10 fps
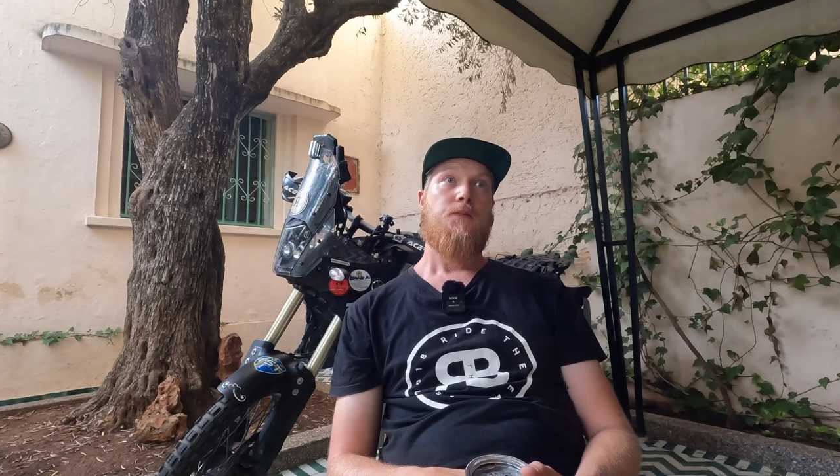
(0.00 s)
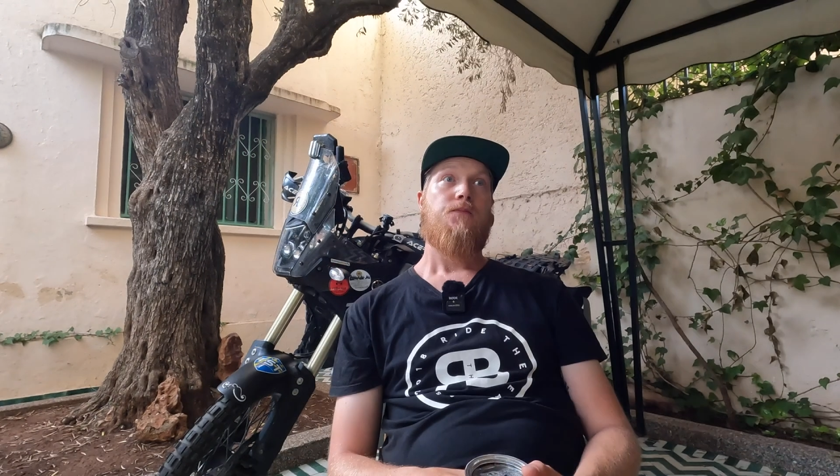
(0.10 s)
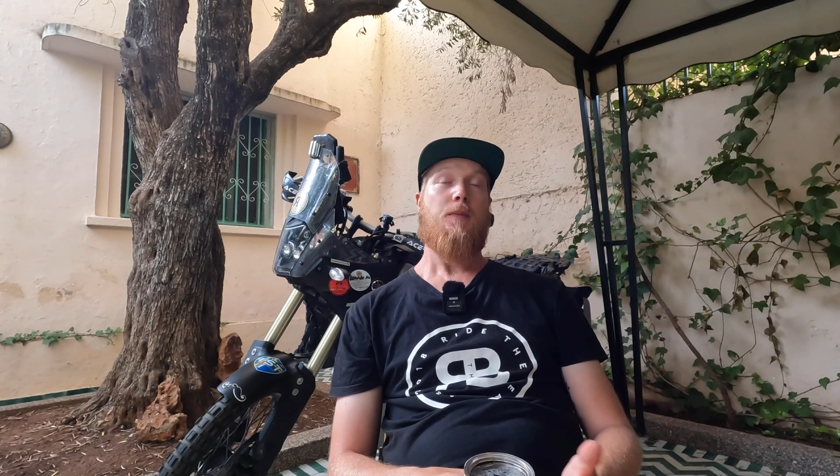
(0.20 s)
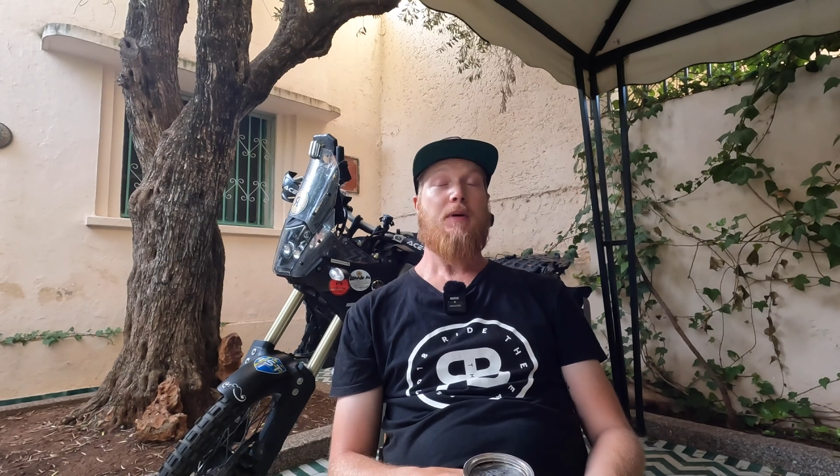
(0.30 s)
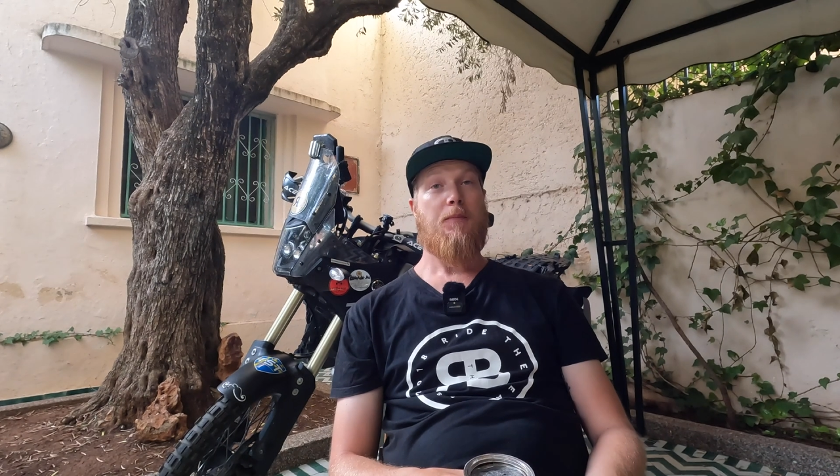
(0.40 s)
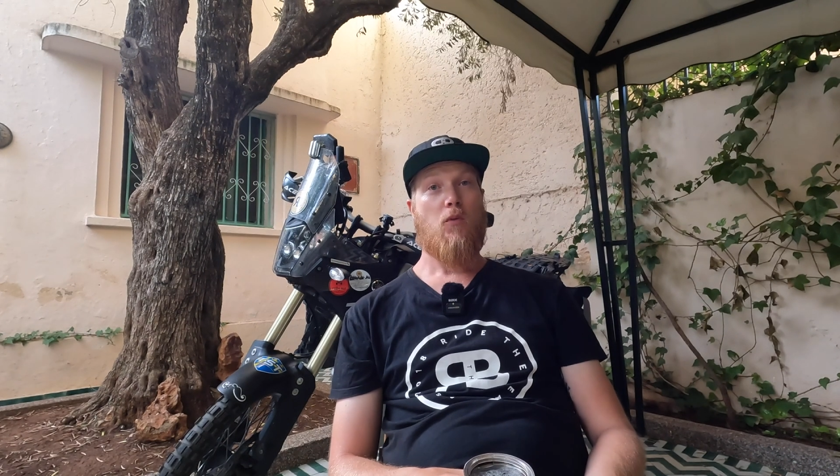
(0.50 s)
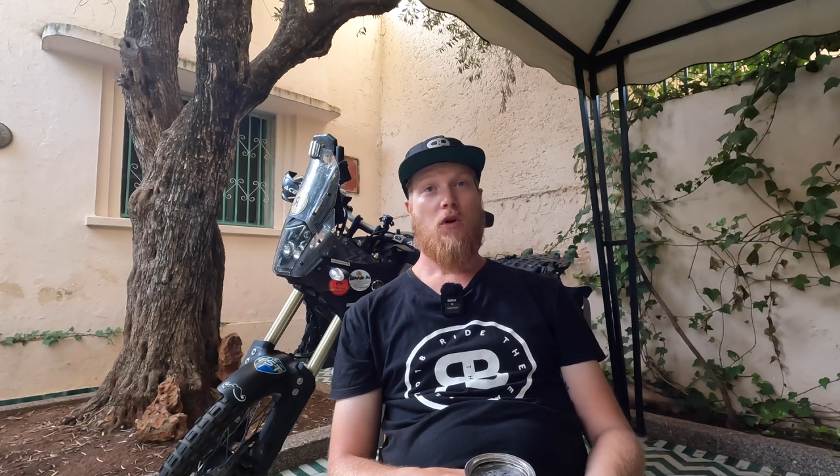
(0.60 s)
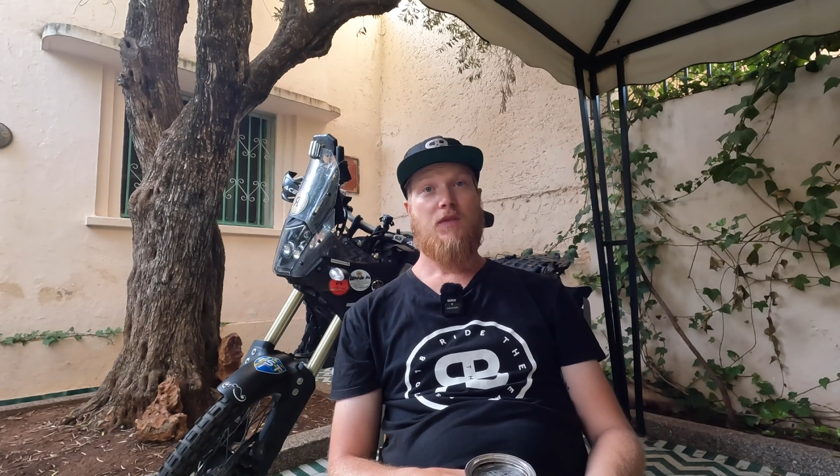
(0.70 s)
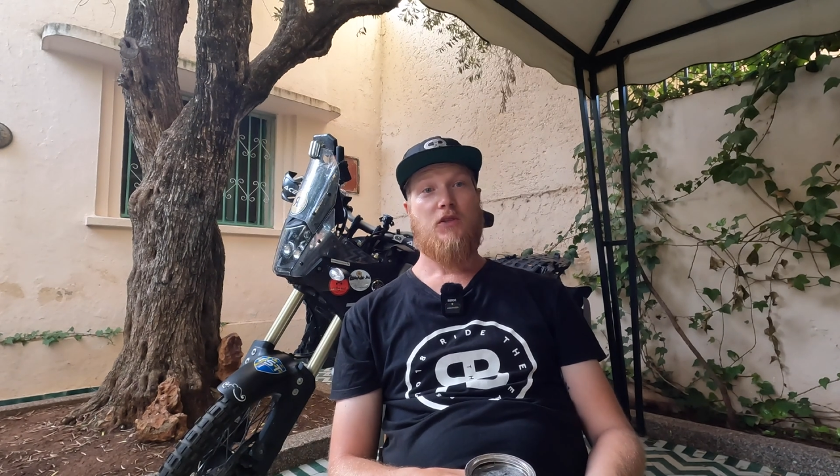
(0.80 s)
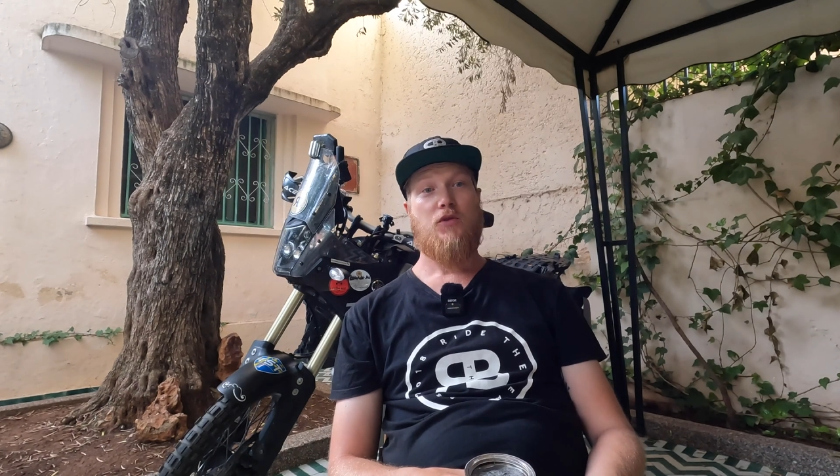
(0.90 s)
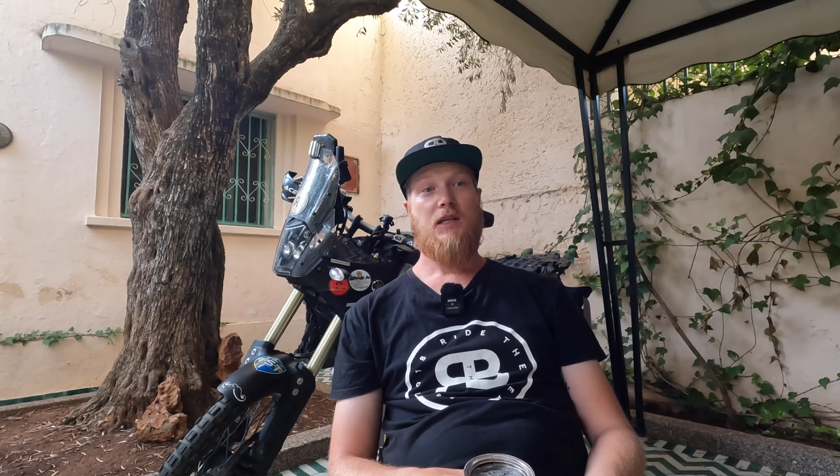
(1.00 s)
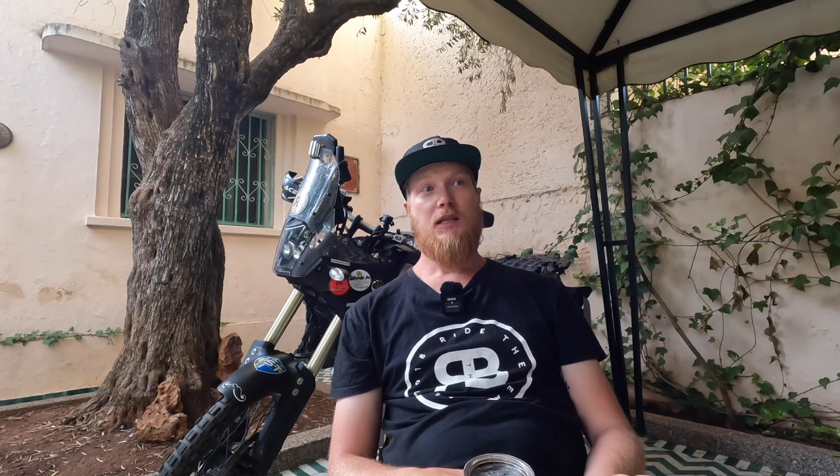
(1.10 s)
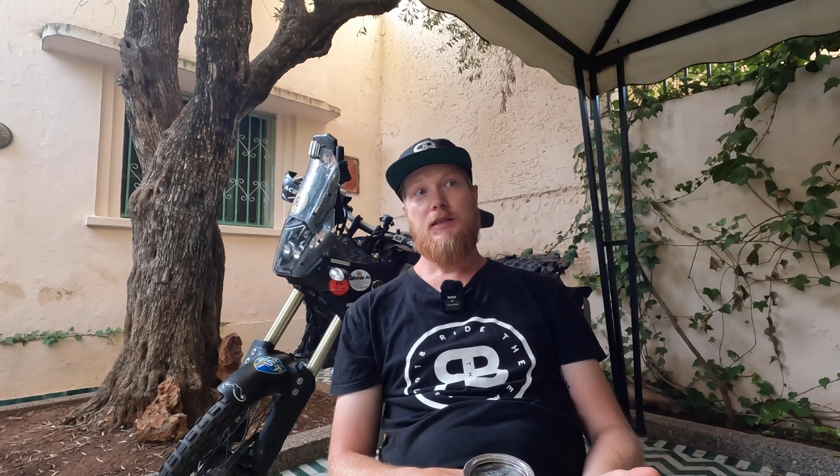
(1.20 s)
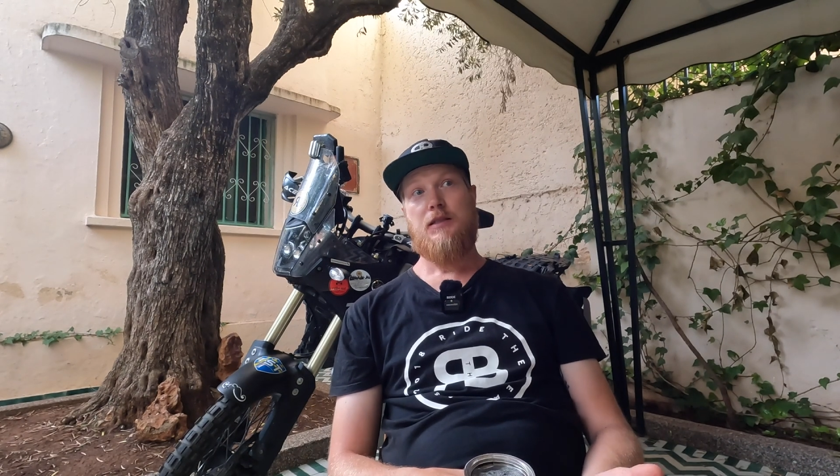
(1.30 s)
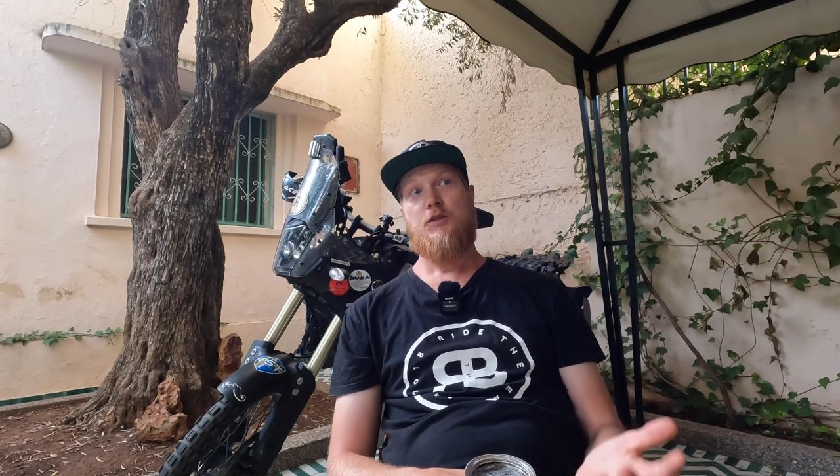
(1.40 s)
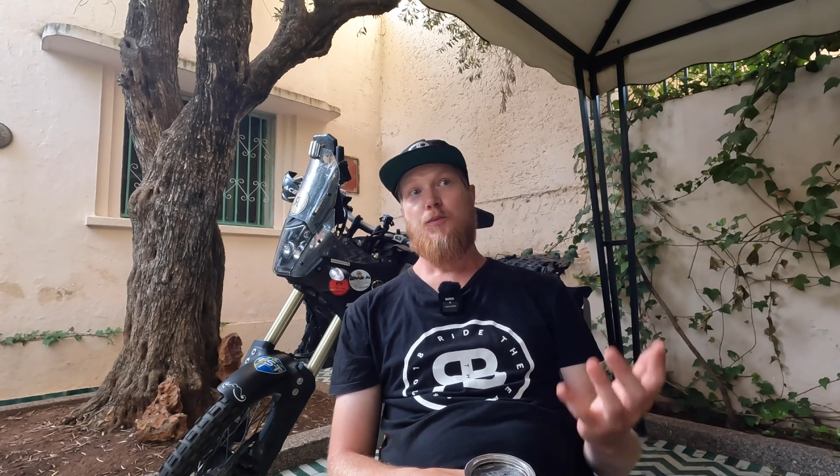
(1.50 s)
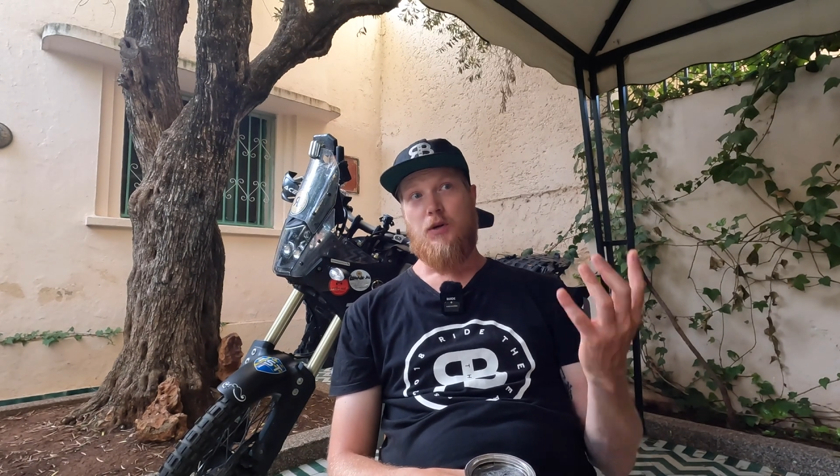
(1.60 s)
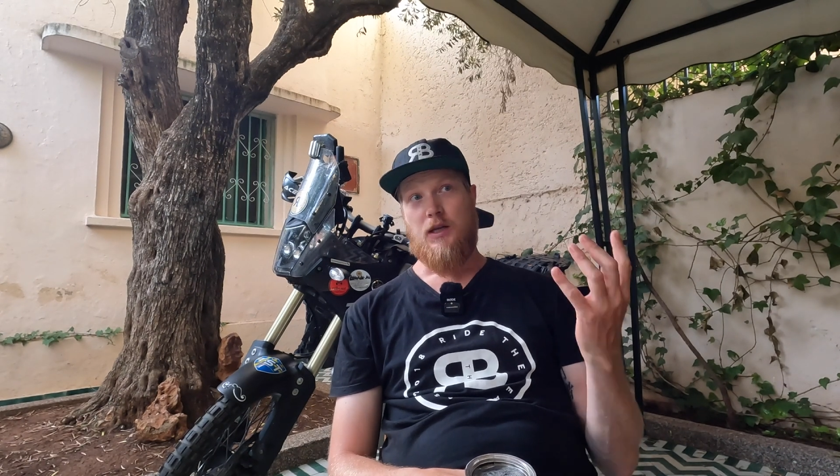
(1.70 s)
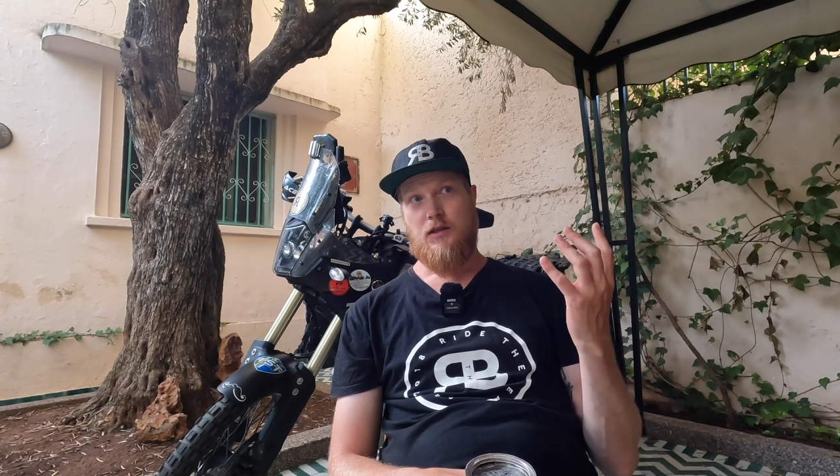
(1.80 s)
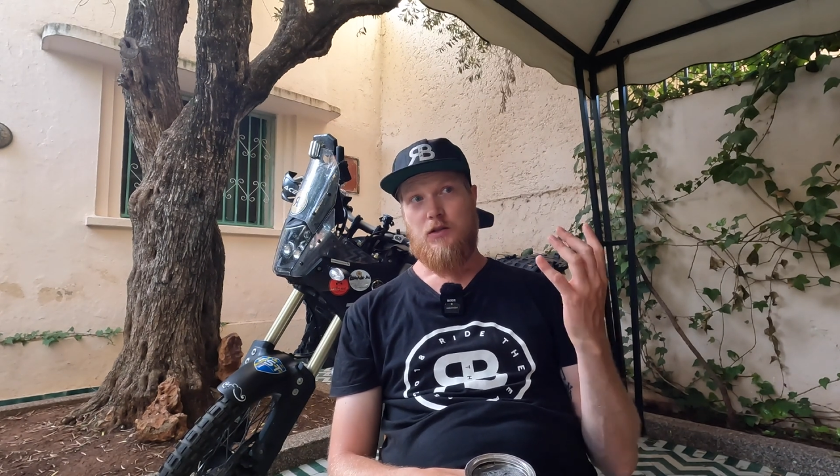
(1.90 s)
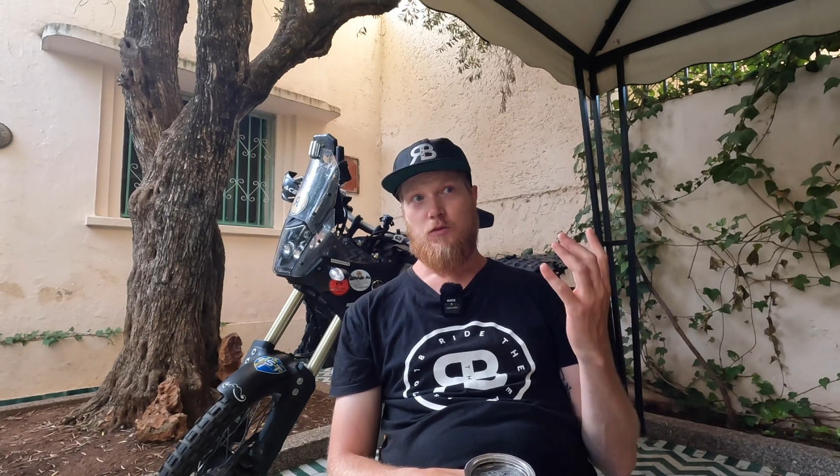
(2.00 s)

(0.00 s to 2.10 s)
The paperwork that you need to bring